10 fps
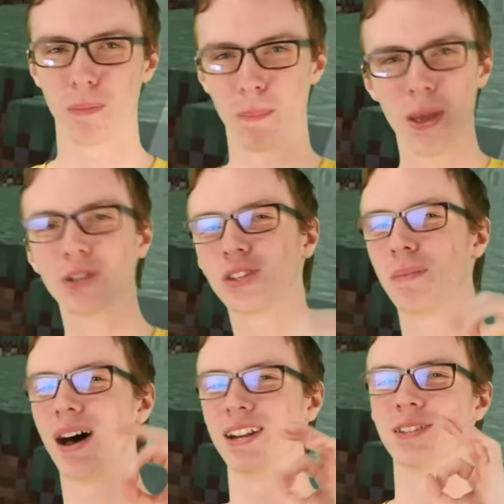But
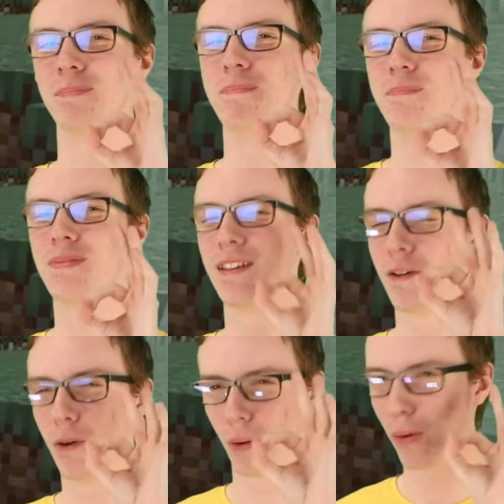Pixelmon is,
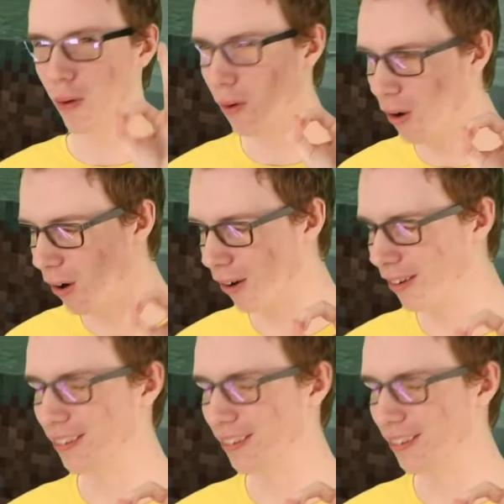oh.